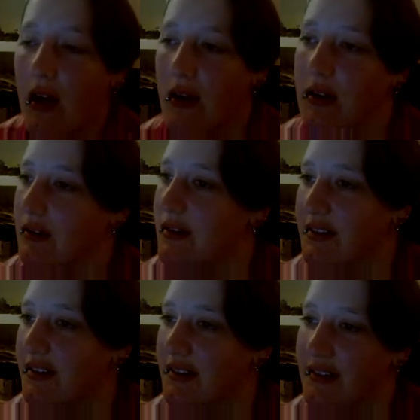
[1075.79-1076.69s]
Oh
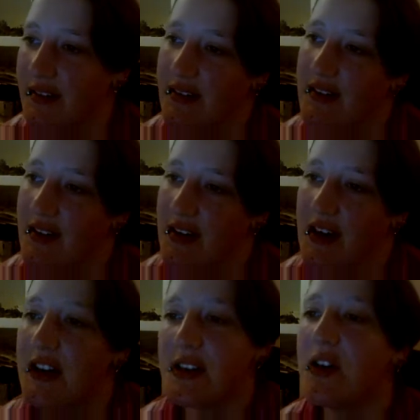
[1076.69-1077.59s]
god,
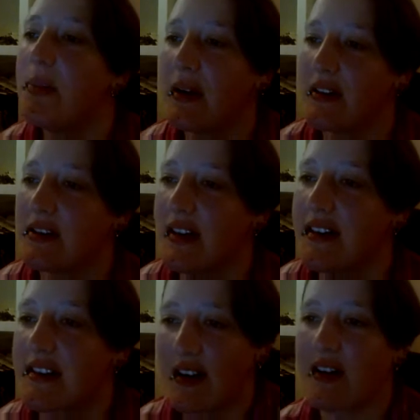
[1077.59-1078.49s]
I do
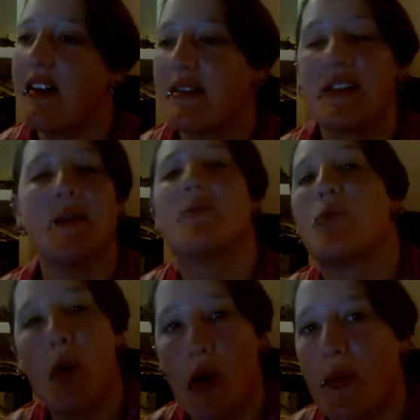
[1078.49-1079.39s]
apologise that I can't seem to
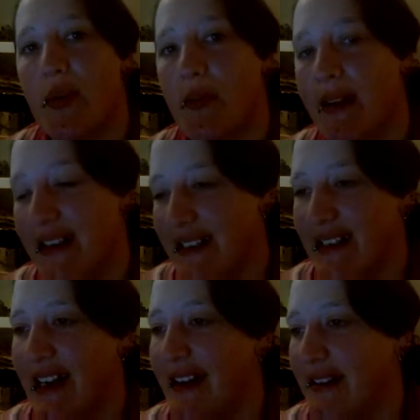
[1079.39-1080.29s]
talk properly
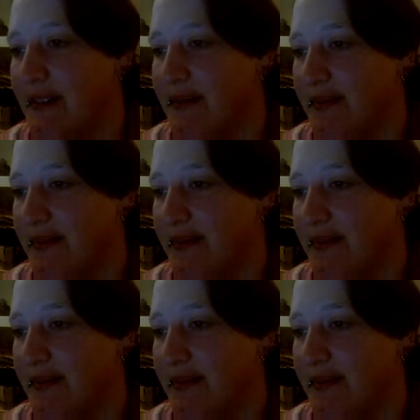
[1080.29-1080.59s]
today,